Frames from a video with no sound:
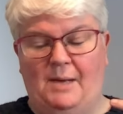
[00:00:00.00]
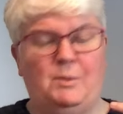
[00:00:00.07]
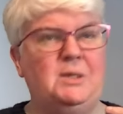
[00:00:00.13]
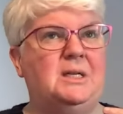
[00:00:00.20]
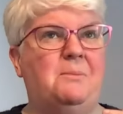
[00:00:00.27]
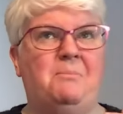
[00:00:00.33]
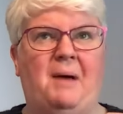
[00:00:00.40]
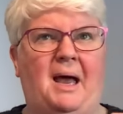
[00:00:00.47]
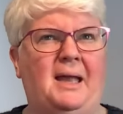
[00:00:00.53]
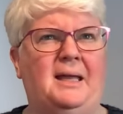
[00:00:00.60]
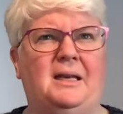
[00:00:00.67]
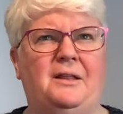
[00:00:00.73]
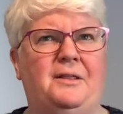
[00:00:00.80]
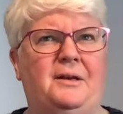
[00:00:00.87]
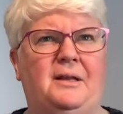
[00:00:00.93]
didn't buy
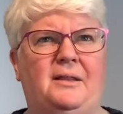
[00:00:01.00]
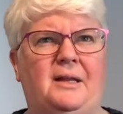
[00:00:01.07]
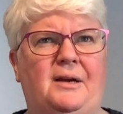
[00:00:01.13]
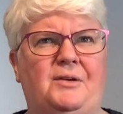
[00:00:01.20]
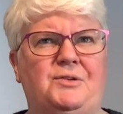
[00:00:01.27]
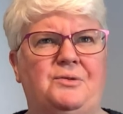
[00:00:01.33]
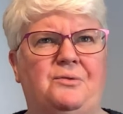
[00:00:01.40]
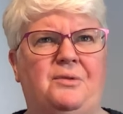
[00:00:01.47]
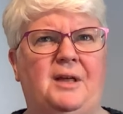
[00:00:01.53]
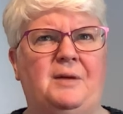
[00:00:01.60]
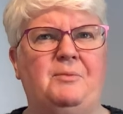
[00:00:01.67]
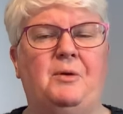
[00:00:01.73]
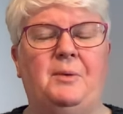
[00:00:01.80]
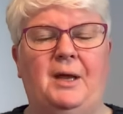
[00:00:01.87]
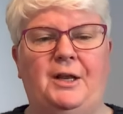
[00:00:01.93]
anything in there, I don't
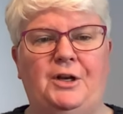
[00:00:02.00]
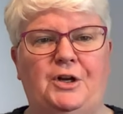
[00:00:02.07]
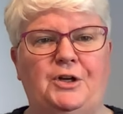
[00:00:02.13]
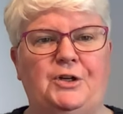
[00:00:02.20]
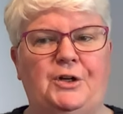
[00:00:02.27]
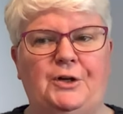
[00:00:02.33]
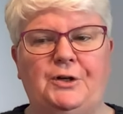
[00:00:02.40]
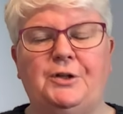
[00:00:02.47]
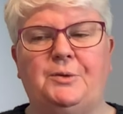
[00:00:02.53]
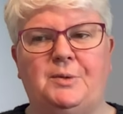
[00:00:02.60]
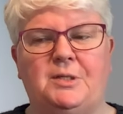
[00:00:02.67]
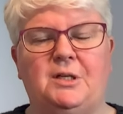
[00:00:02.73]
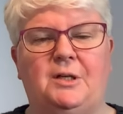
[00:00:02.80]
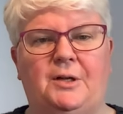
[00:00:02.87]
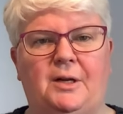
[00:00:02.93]
think. But we had a good look. There
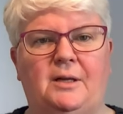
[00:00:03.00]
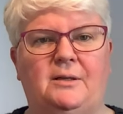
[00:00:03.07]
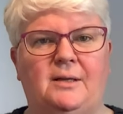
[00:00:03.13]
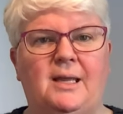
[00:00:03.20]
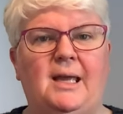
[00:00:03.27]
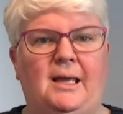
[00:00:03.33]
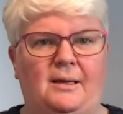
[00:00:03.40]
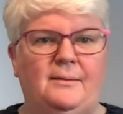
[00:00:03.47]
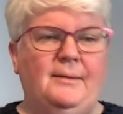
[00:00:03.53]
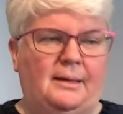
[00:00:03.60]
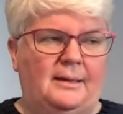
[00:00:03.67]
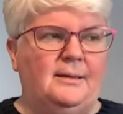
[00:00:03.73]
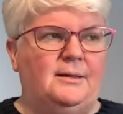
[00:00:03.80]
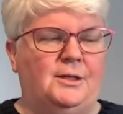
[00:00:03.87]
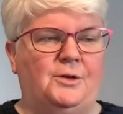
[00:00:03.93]
was a lot of...
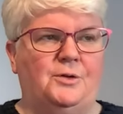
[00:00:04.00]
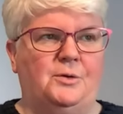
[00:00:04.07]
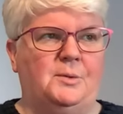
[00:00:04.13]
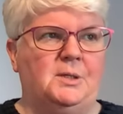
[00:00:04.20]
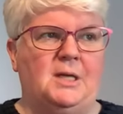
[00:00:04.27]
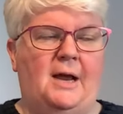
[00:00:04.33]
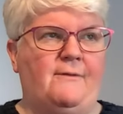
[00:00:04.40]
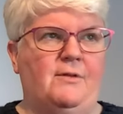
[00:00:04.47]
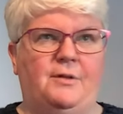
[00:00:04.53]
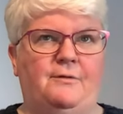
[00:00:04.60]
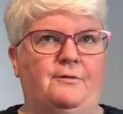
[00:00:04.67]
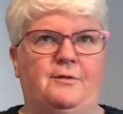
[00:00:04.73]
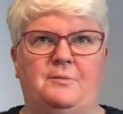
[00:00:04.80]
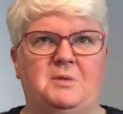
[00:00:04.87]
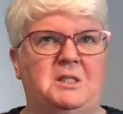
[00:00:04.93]
You know, there was
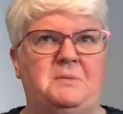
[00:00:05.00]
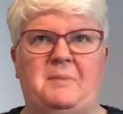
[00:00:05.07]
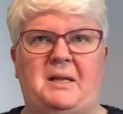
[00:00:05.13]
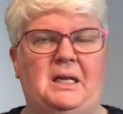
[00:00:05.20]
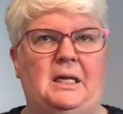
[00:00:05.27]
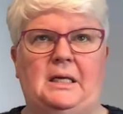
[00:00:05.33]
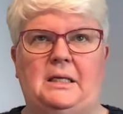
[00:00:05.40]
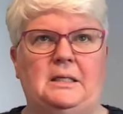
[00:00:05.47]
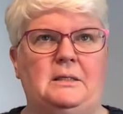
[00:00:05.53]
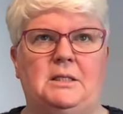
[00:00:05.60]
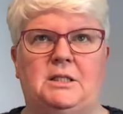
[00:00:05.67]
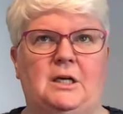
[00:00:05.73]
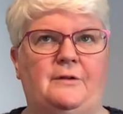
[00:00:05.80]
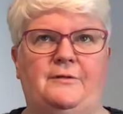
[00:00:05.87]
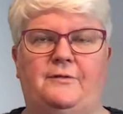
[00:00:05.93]
everything from spinning
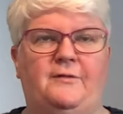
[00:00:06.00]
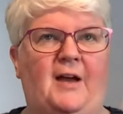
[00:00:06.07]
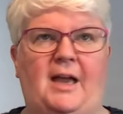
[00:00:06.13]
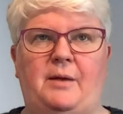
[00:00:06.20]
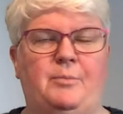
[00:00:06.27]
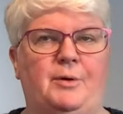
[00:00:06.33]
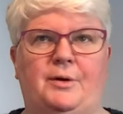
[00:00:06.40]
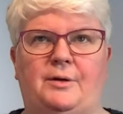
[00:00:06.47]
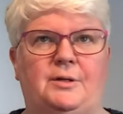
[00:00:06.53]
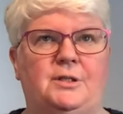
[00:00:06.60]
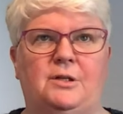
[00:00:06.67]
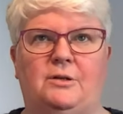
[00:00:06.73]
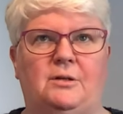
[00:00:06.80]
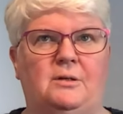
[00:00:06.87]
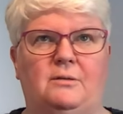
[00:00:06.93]
stuff, fibre,
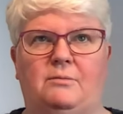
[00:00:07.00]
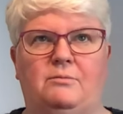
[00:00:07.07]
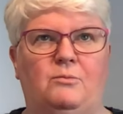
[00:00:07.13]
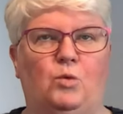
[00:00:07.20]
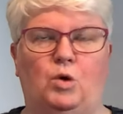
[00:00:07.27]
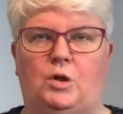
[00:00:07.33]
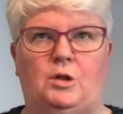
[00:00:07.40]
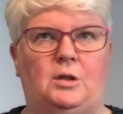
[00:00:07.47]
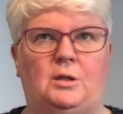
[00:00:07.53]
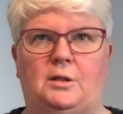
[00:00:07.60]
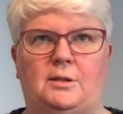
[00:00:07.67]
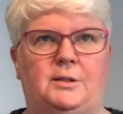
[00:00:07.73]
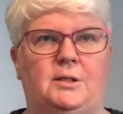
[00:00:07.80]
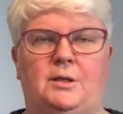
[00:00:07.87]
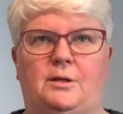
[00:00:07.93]
to
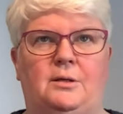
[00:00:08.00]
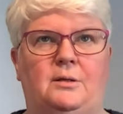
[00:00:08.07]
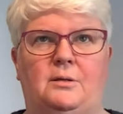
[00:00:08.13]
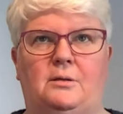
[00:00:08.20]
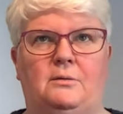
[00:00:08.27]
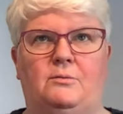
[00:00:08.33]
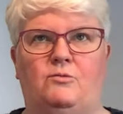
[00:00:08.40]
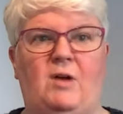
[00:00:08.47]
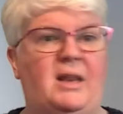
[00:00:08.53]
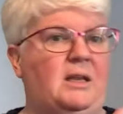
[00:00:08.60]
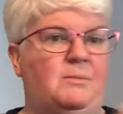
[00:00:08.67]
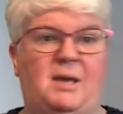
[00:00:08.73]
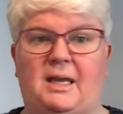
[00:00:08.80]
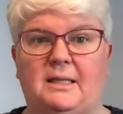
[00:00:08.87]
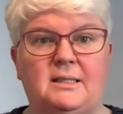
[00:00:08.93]
wool, to
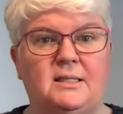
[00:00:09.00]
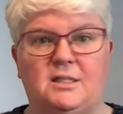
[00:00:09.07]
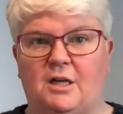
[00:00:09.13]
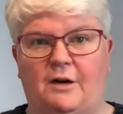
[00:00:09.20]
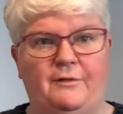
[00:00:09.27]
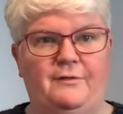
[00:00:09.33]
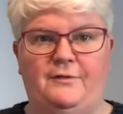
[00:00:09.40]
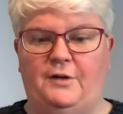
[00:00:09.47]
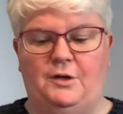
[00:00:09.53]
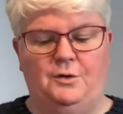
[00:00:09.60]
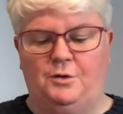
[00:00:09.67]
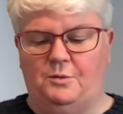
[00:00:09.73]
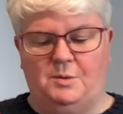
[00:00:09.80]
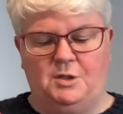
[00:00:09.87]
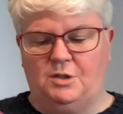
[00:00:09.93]
ready-made stuff. You
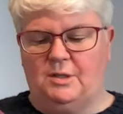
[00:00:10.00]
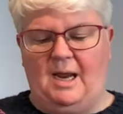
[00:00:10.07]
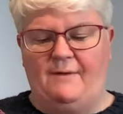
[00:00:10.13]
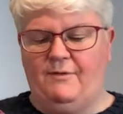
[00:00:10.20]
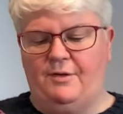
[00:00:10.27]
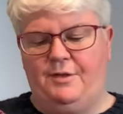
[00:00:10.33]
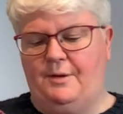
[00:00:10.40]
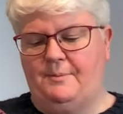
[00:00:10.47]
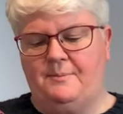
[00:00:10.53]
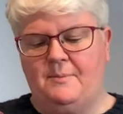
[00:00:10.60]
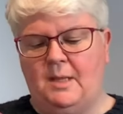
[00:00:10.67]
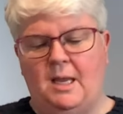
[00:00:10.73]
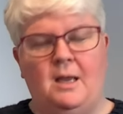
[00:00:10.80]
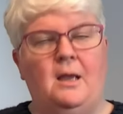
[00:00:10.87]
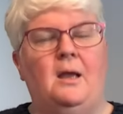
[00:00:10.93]
know, there was everything.
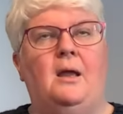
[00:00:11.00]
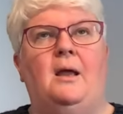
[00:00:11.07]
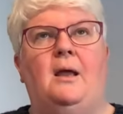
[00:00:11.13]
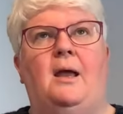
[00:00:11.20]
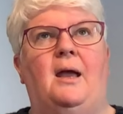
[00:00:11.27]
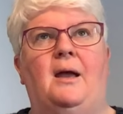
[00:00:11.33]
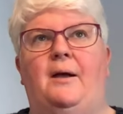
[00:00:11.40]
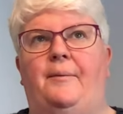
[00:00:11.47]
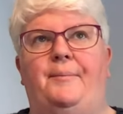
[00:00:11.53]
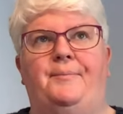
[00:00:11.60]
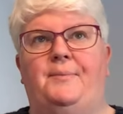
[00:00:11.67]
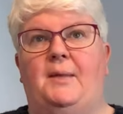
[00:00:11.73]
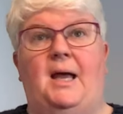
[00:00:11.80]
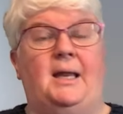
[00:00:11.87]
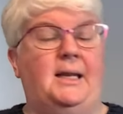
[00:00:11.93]
And
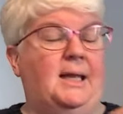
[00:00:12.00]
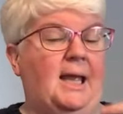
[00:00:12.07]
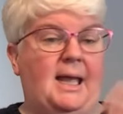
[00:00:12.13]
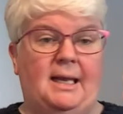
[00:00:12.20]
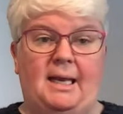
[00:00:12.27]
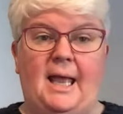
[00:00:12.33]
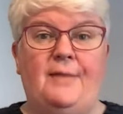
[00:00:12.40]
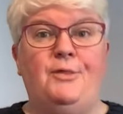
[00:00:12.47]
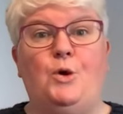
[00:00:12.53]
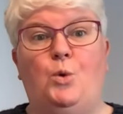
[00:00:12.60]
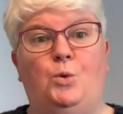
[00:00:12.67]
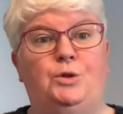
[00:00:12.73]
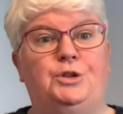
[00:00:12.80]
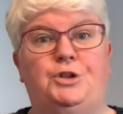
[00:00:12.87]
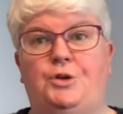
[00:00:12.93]
again, in the
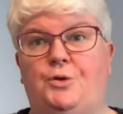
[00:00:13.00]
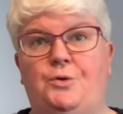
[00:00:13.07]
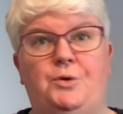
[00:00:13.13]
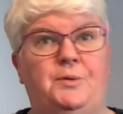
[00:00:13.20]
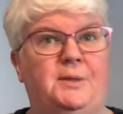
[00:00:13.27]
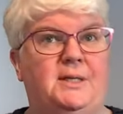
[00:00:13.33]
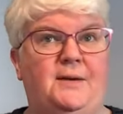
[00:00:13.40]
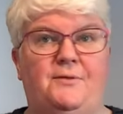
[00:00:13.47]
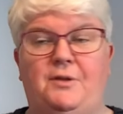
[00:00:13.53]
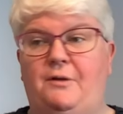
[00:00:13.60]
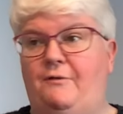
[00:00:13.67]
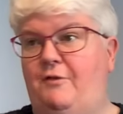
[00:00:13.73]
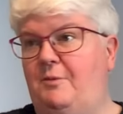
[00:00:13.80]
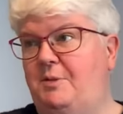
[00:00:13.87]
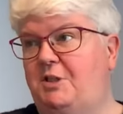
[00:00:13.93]
whole show, there was
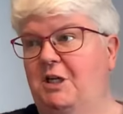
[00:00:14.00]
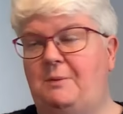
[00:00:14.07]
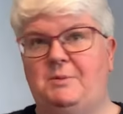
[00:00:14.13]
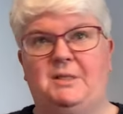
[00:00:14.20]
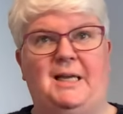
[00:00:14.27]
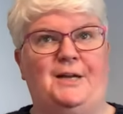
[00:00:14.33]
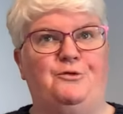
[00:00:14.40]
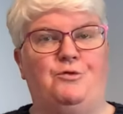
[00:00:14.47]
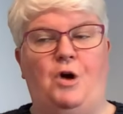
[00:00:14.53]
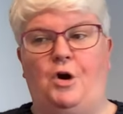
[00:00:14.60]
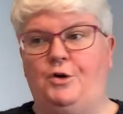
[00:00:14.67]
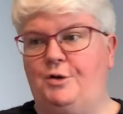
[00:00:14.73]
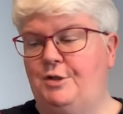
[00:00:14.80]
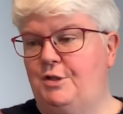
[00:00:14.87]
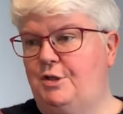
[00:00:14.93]
everything from sheepskin
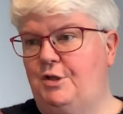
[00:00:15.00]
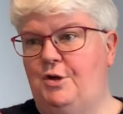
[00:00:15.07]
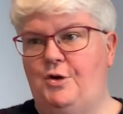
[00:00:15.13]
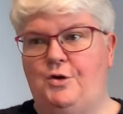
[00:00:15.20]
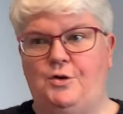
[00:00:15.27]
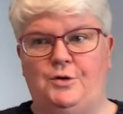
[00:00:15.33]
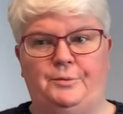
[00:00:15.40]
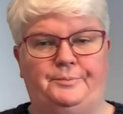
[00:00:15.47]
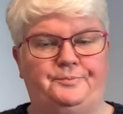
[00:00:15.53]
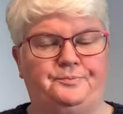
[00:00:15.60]
rugs to